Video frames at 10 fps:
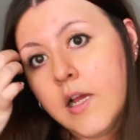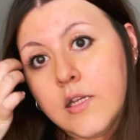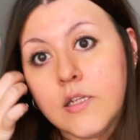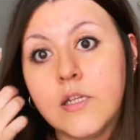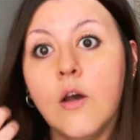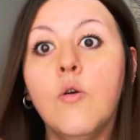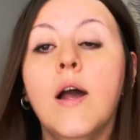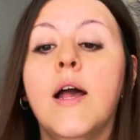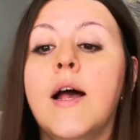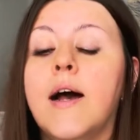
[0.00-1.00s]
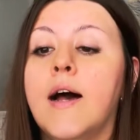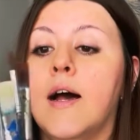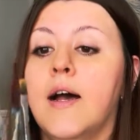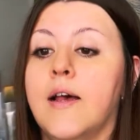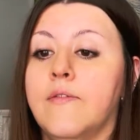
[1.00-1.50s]
So
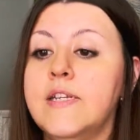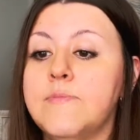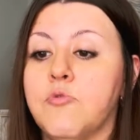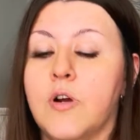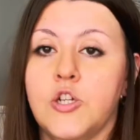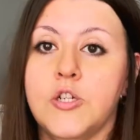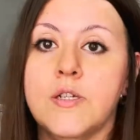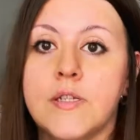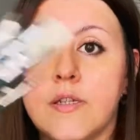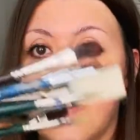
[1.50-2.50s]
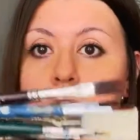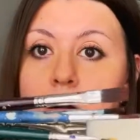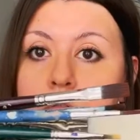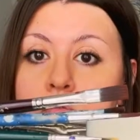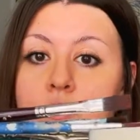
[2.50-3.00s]
these brushes
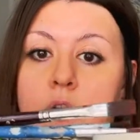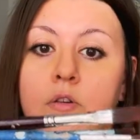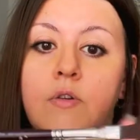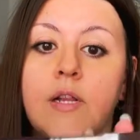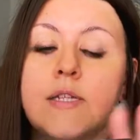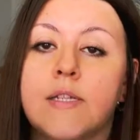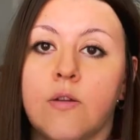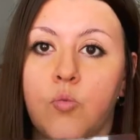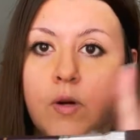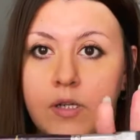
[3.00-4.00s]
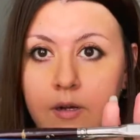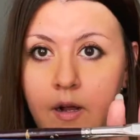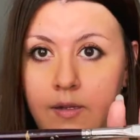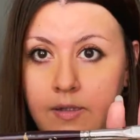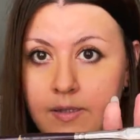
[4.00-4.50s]
are for acrylics and
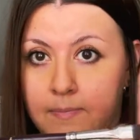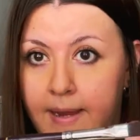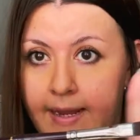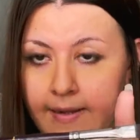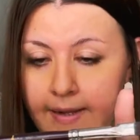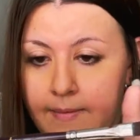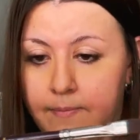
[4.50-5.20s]
watercolors mainly.